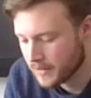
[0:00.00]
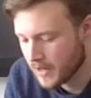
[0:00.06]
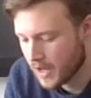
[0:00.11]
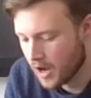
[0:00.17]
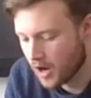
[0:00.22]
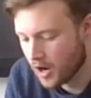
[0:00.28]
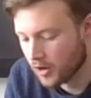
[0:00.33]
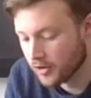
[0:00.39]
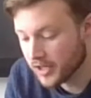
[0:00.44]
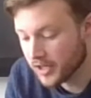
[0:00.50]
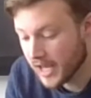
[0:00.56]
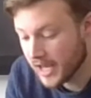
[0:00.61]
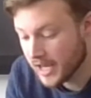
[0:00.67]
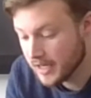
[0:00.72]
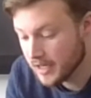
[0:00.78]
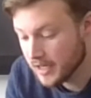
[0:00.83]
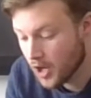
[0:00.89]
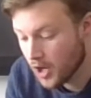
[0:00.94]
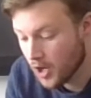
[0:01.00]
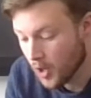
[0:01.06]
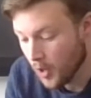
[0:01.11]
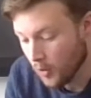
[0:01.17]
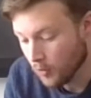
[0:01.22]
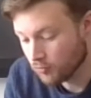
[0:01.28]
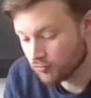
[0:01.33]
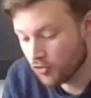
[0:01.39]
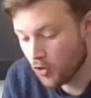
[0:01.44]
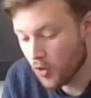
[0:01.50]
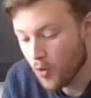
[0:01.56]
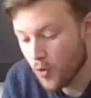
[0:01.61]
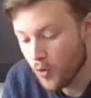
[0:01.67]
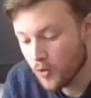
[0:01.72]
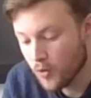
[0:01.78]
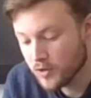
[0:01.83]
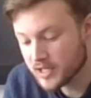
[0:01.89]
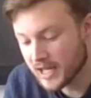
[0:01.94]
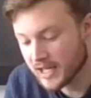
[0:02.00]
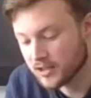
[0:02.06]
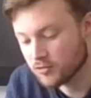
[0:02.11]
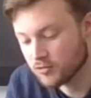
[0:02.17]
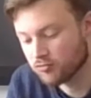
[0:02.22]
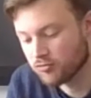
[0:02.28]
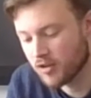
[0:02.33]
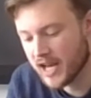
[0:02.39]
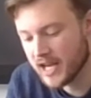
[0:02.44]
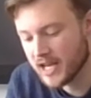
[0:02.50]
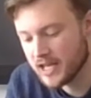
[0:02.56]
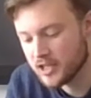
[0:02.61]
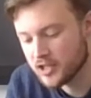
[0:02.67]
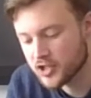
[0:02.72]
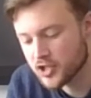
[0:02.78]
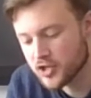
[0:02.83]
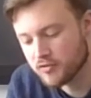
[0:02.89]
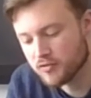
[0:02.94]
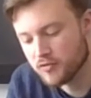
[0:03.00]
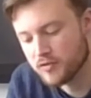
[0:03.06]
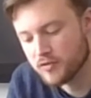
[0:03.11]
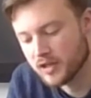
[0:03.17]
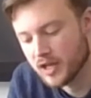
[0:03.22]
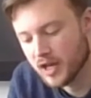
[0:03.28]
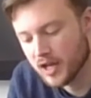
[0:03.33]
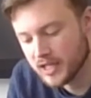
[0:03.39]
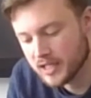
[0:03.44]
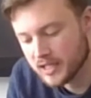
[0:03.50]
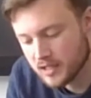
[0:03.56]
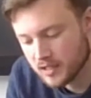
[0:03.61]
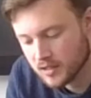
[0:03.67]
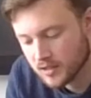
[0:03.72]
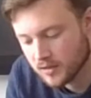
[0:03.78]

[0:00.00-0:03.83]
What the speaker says: A hurricane roared and raged through the night,